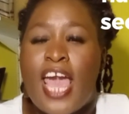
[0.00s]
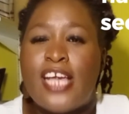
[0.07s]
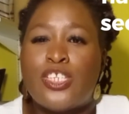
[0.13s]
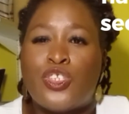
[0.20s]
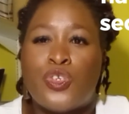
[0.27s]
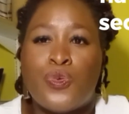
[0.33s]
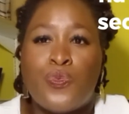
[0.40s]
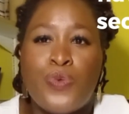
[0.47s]

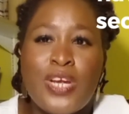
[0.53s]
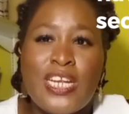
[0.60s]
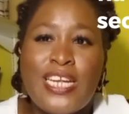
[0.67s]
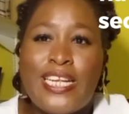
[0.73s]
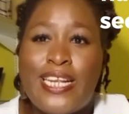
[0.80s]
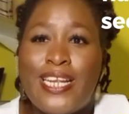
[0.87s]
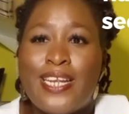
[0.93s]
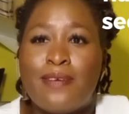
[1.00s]
is to
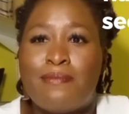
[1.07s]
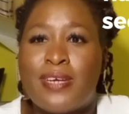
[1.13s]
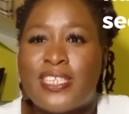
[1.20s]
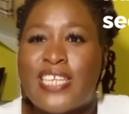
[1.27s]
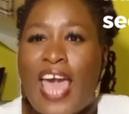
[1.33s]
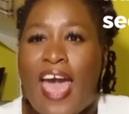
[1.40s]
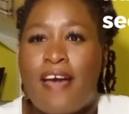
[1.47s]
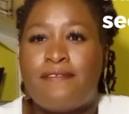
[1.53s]
really
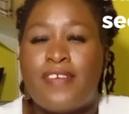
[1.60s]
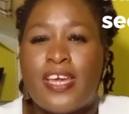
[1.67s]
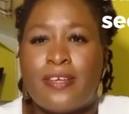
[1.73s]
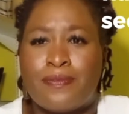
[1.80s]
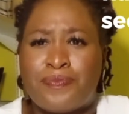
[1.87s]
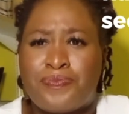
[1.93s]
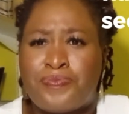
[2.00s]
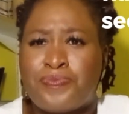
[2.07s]
limit
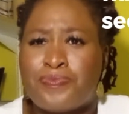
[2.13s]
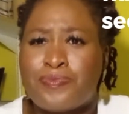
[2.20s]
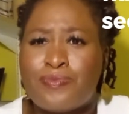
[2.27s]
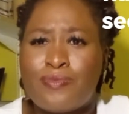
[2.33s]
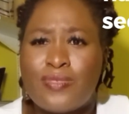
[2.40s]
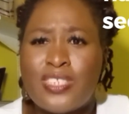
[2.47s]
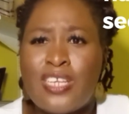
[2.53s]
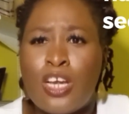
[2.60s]
having
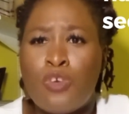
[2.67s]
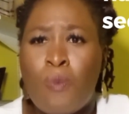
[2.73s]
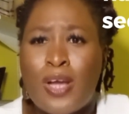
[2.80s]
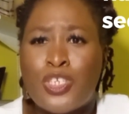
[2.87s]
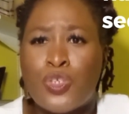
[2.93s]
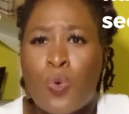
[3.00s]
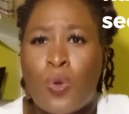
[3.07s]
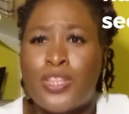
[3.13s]

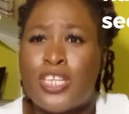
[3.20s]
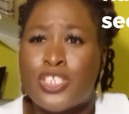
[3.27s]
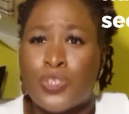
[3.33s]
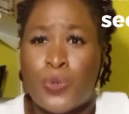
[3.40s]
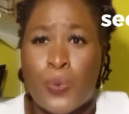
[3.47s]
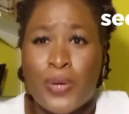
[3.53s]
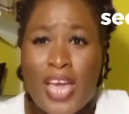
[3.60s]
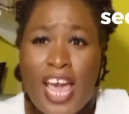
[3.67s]
what you call this,
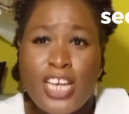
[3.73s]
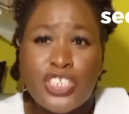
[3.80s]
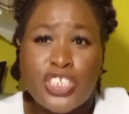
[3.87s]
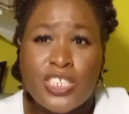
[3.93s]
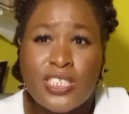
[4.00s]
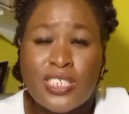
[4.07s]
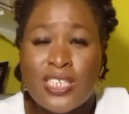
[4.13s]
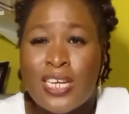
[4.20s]
the
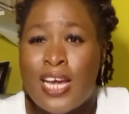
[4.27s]
location